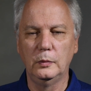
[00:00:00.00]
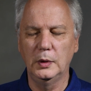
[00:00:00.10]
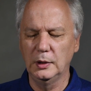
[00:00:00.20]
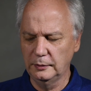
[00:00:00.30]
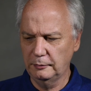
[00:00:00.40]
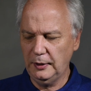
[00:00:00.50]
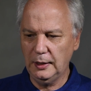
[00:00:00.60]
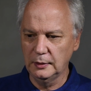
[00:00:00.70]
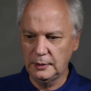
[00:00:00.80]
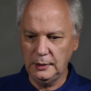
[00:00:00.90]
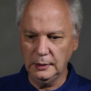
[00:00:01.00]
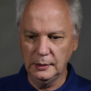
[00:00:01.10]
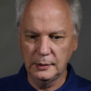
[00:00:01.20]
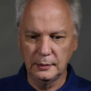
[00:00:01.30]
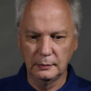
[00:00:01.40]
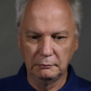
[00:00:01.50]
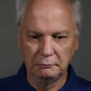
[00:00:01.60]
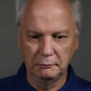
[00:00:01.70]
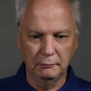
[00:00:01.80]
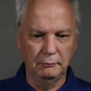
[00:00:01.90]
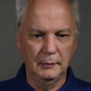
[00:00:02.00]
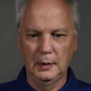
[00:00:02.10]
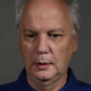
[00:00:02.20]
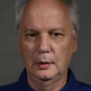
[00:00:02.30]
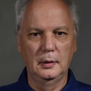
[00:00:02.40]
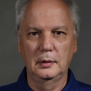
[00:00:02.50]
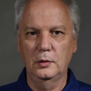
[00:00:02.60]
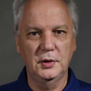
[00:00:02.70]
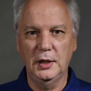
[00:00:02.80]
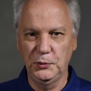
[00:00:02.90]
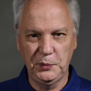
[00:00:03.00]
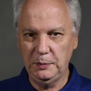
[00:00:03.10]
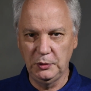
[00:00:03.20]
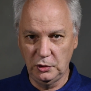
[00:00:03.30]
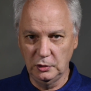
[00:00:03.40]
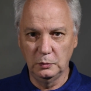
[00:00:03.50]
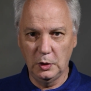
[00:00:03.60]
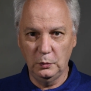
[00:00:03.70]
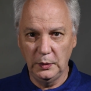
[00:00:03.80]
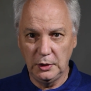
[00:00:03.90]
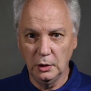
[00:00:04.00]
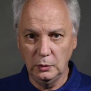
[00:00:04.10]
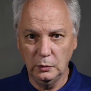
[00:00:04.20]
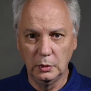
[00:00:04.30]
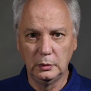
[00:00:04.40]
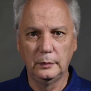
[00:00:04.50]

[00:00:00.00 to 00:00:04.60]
Well, the reality is, of course, other people do what we do.